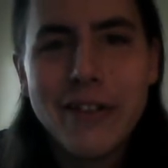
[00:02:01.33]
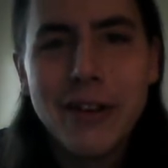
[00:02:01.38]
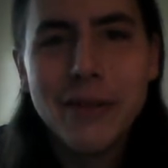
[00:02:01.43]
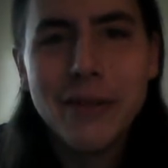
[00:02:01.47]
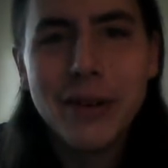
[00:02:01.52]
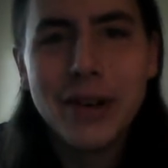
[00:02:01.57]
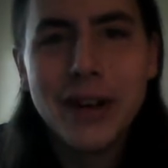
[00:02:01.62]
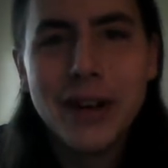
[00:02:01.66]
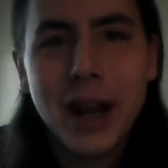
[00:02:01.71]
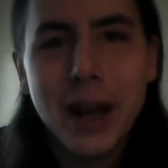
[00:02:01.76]
of
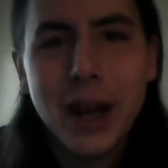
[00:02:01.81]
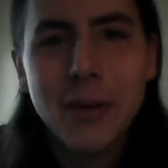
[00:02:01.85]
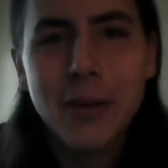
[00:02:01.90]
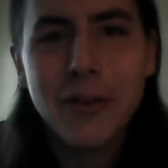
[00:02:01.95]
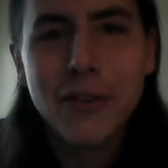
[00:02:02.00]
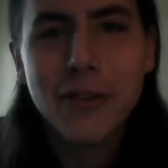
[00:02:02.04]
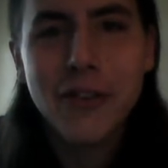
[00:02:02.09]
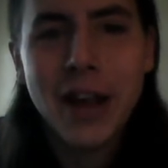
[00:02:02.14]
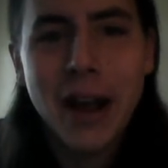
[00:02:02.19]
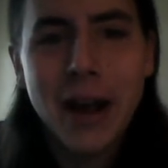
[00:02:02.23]
a
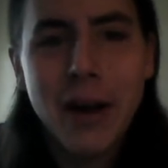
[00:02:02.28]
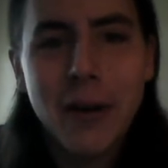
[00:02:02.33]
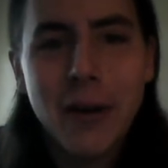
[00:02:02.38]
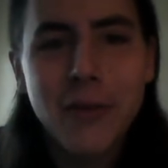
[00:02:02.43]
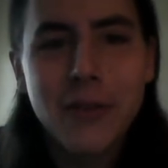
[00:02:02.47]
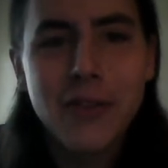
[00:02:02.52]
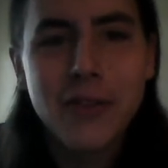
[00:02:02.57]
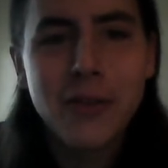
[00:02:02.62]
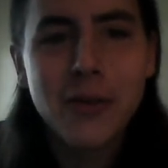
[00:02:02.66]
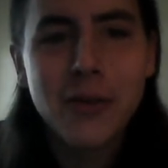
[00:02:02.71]
neighbor's
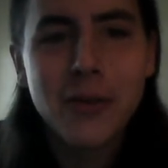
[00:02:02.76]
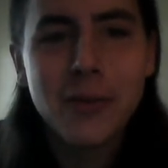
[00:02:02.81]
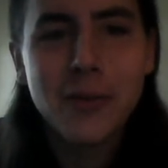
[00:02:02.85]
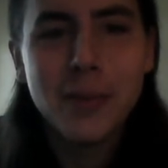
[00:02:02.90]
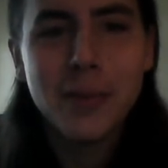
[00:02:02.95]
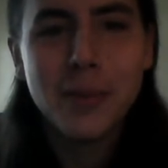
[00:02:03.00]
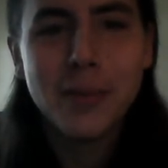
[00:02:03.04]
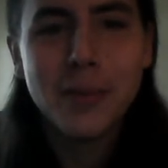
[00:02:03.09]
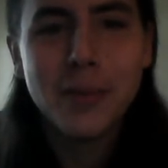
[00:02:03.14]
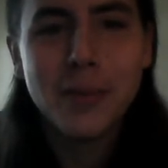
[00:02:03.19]
house
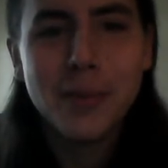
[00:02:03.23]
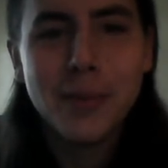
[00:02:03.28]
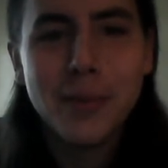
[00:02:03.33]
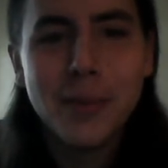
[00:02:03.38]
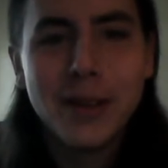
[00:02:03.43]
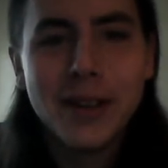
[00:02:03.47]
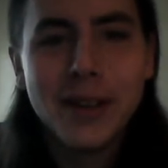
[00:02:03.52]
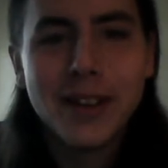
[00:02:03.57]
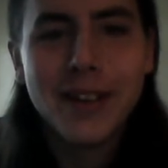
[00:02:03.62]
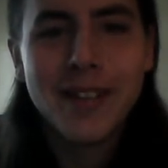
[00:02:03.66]

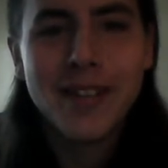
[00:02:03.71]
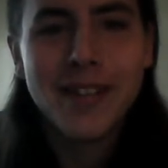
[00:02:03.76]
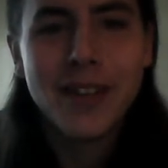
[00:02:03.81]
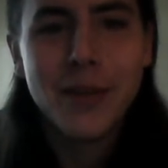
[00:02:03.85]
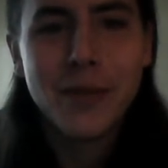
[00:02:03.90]
because they